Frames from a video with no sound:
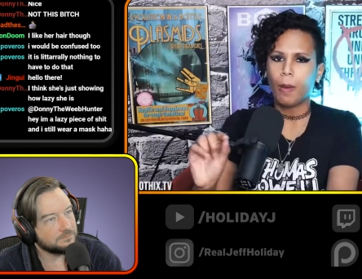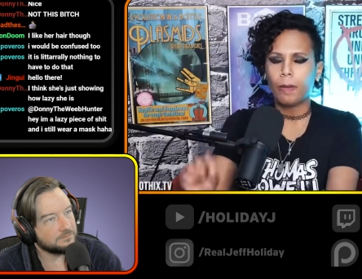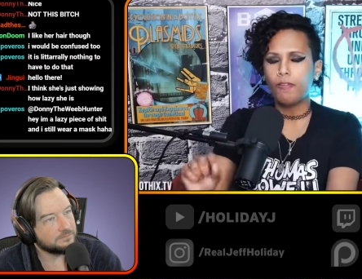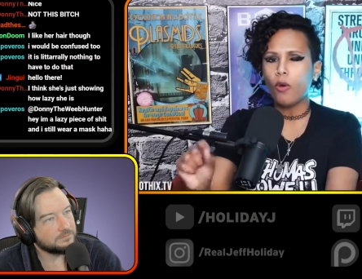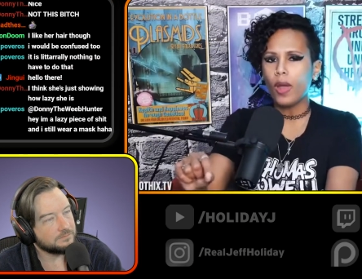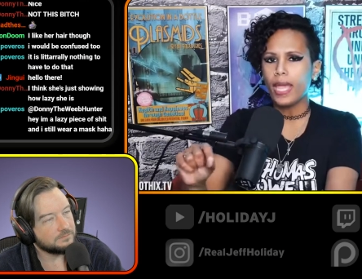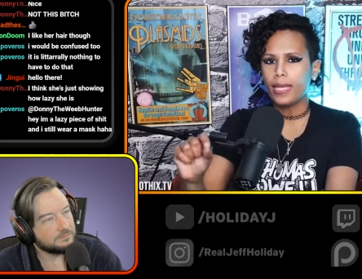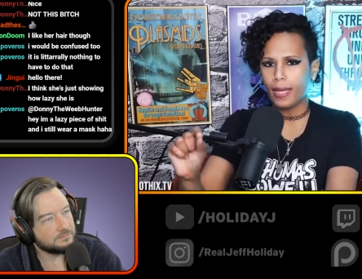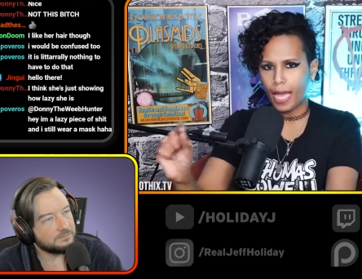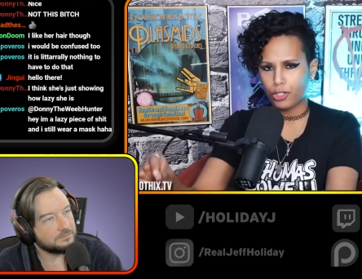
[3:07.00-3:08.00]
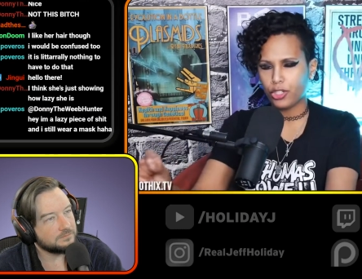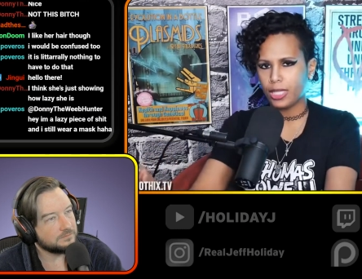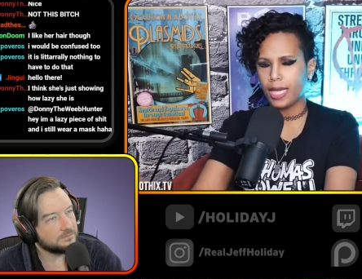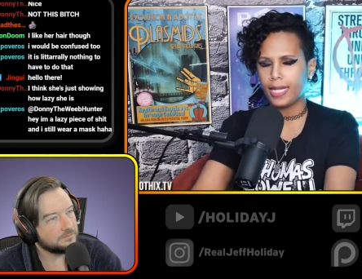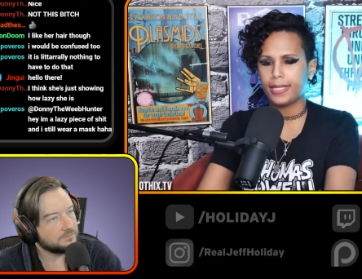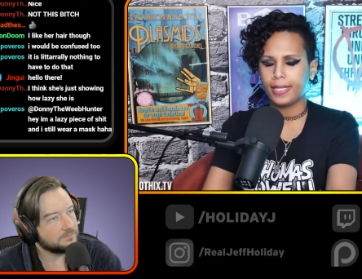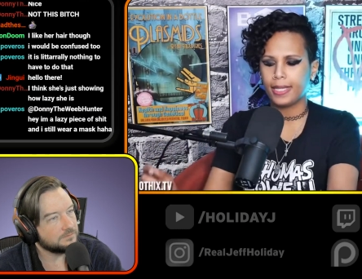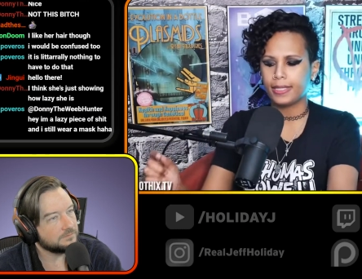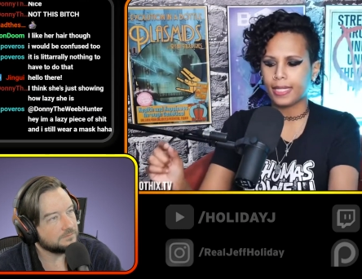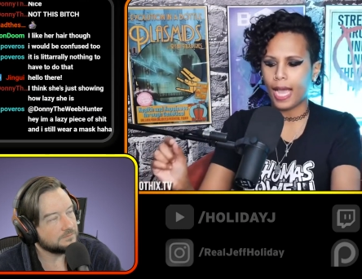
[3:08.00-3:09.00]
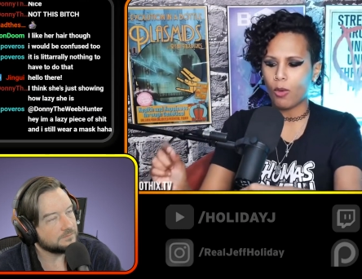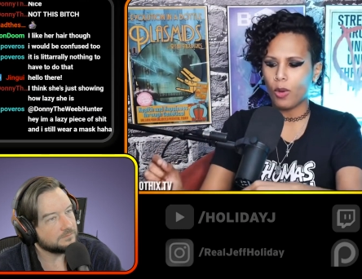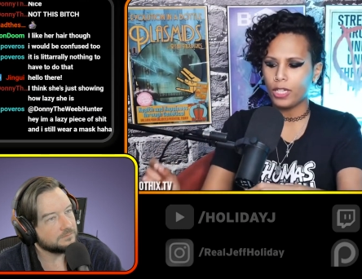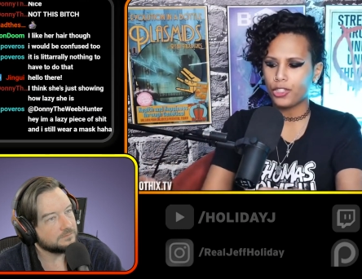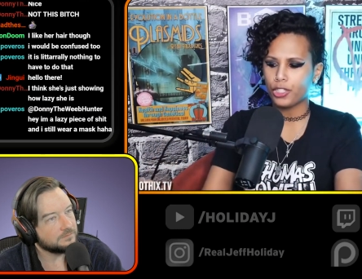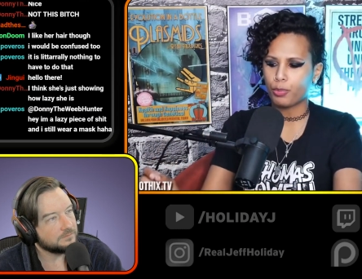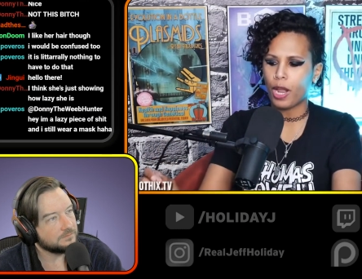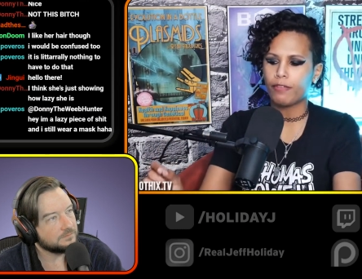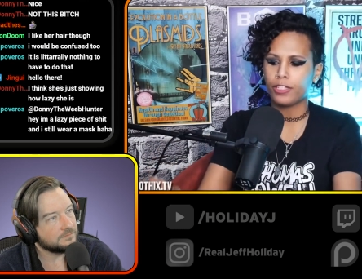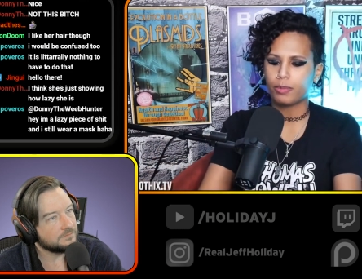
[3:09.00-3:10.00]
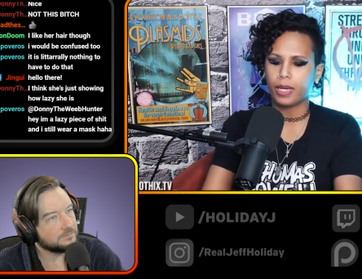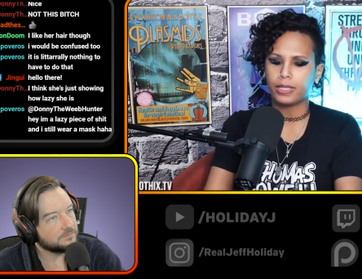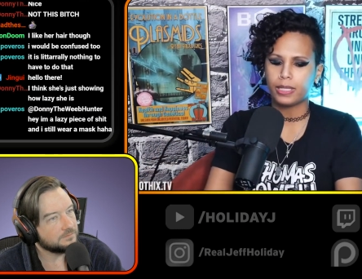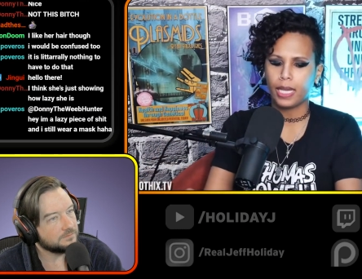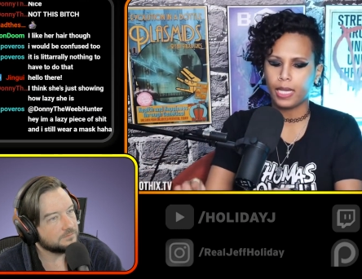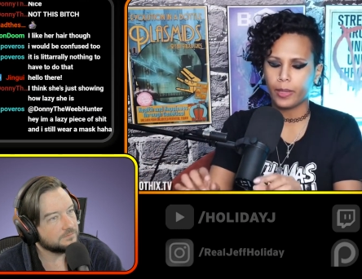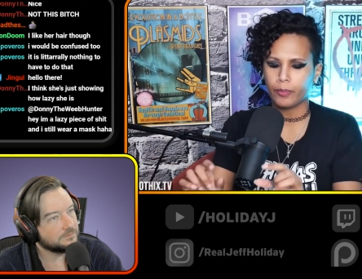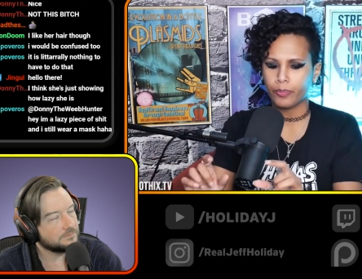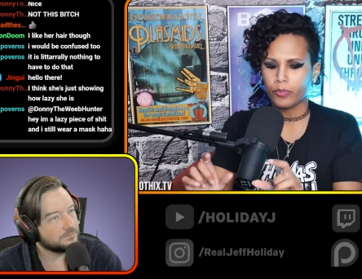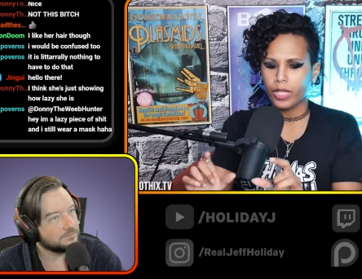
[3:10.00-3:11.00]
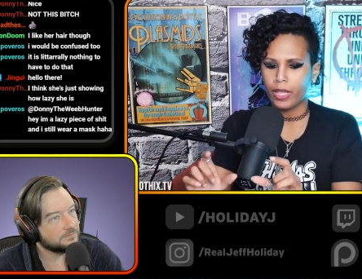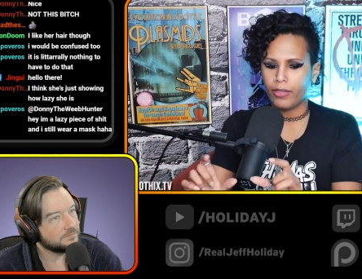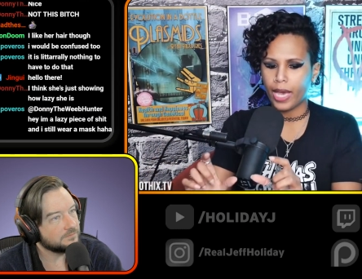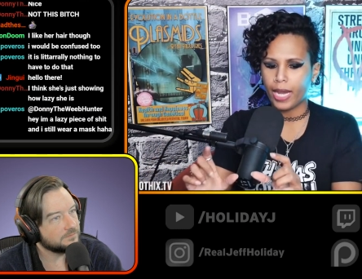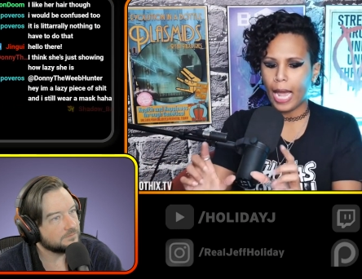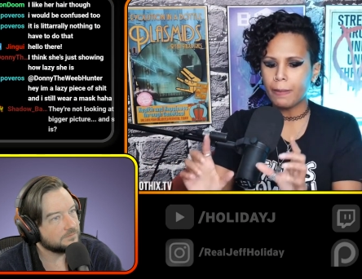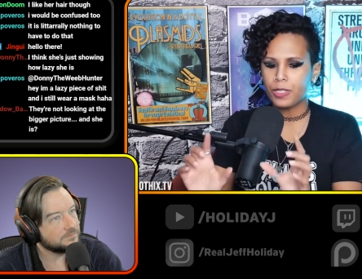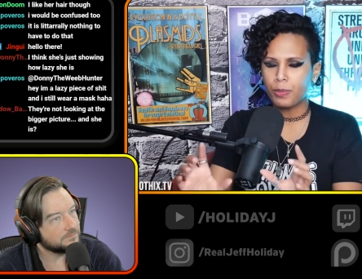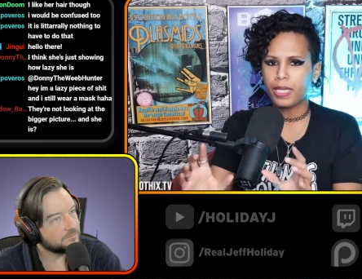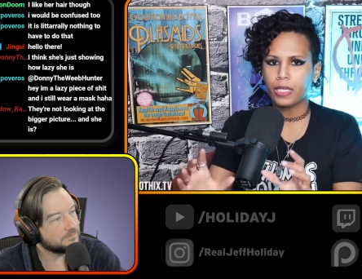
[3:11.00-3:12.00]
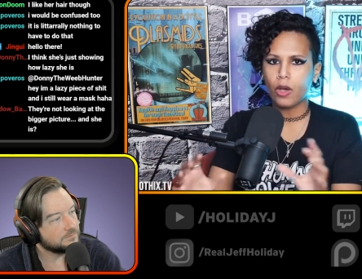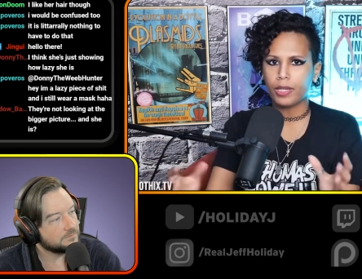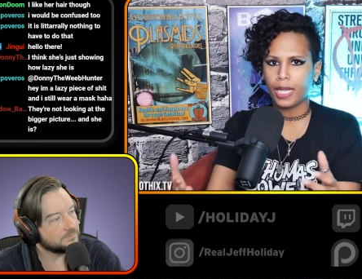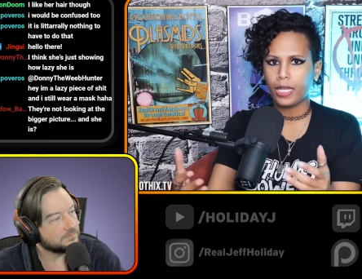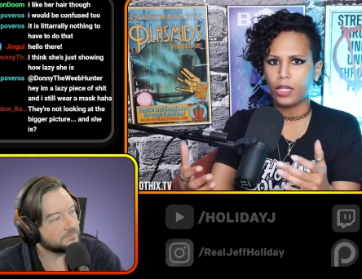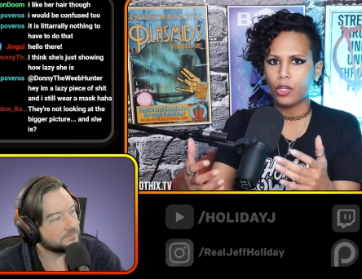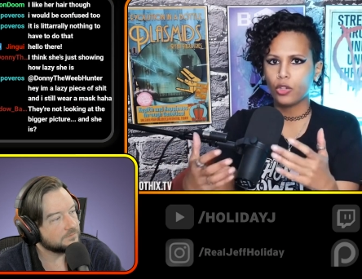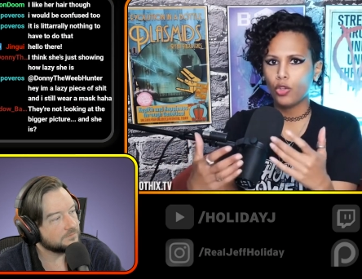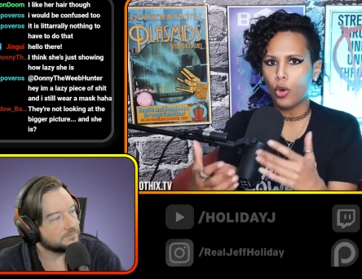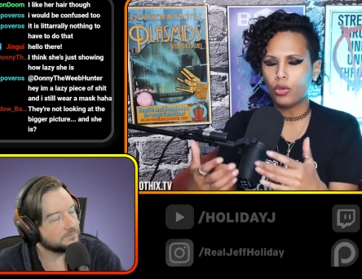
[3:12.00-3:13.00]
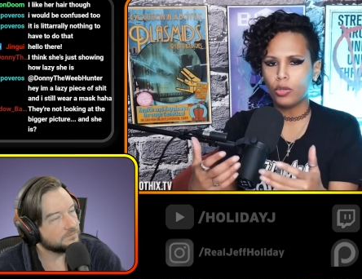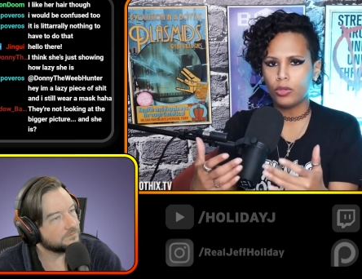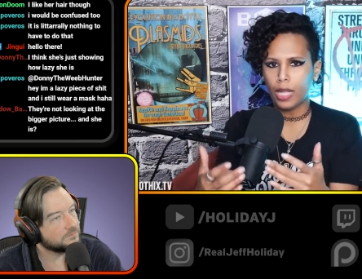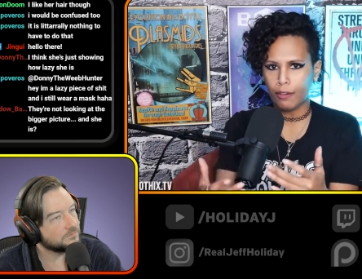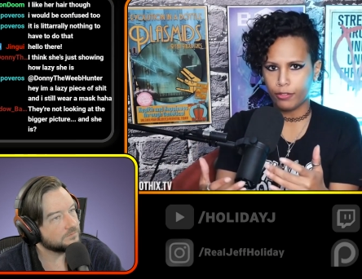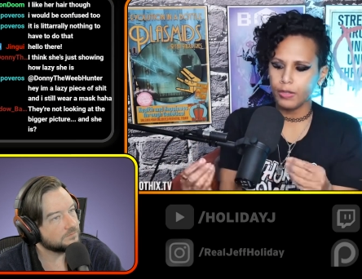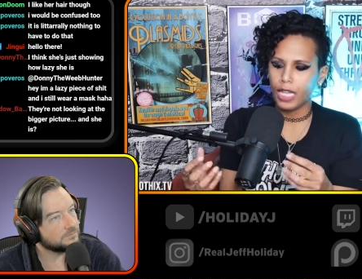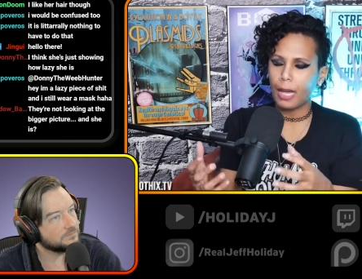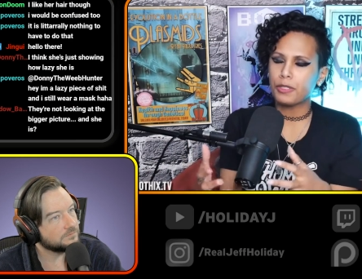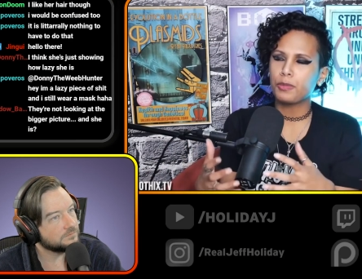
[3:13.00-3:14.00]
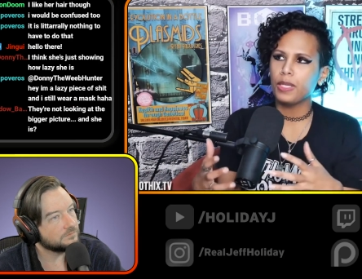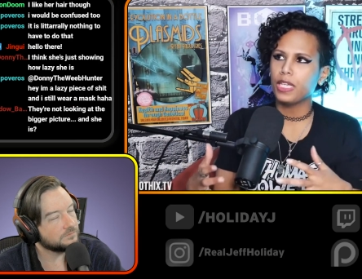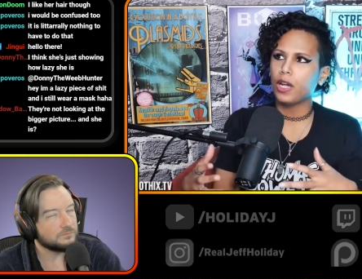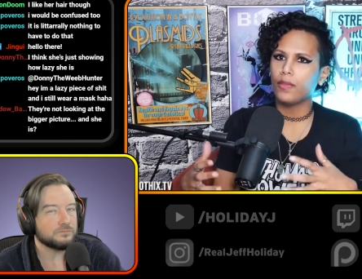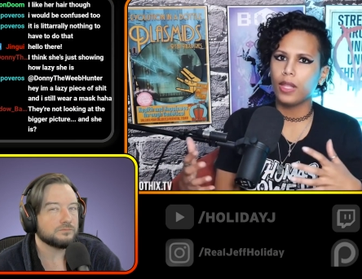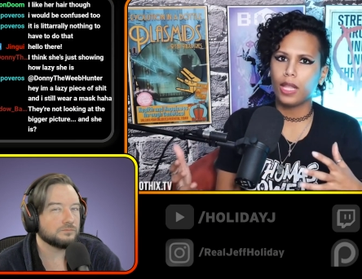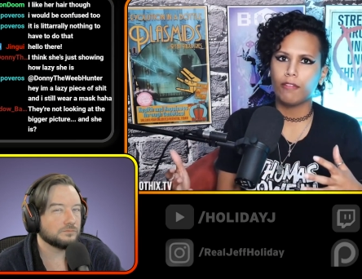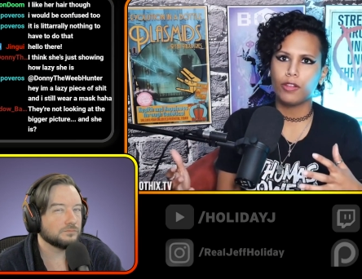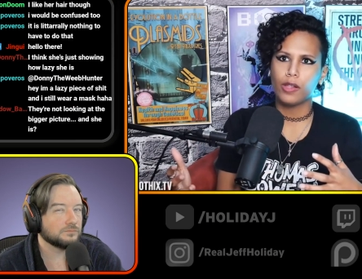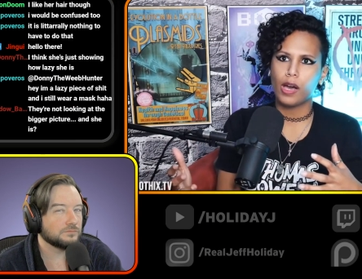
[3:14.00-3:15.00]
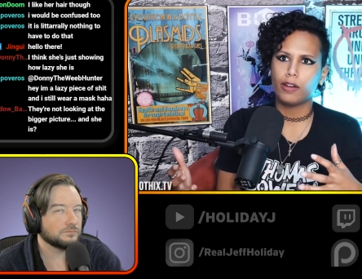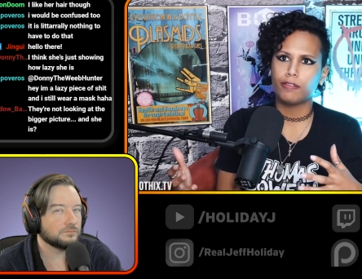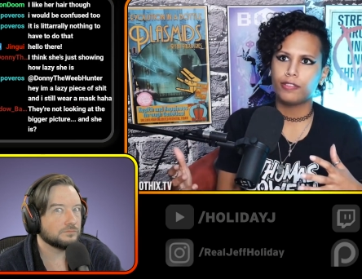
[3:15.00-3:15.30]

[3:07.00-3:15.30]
Speaker 1: before I actually get into this, I want to just preface by saying that I'm speaking on a local level. I'm speaking on the level of